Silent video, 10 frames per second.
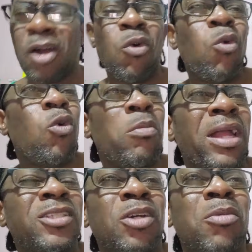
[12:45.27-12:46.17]
Who
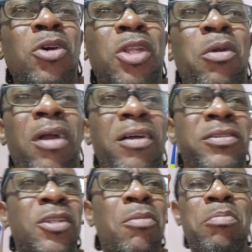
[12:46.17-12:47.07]
make some money who have
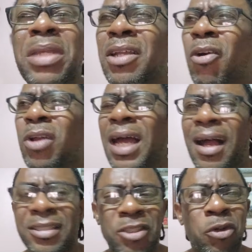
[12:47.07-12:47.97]
some big old
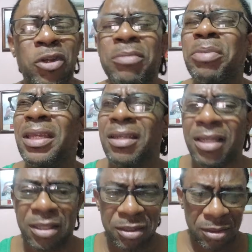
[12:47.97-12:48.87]
ass growing pitney?